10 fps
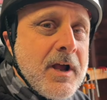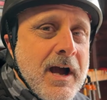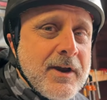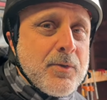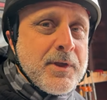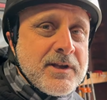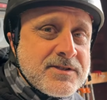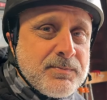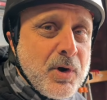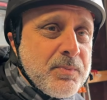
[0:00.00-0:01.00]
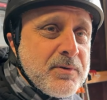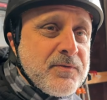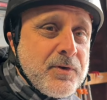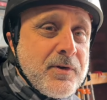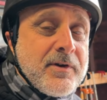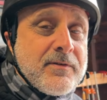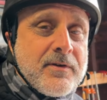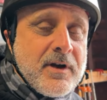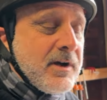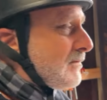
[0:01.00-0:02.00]
I don't think it's appropriate for
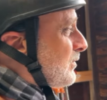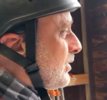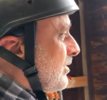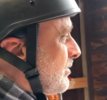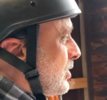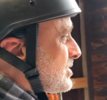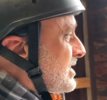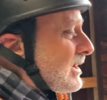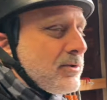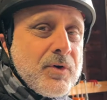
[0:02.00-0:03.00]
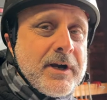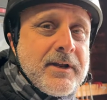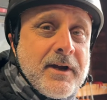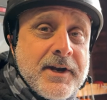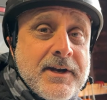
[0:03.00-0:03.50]
motorcycle riding on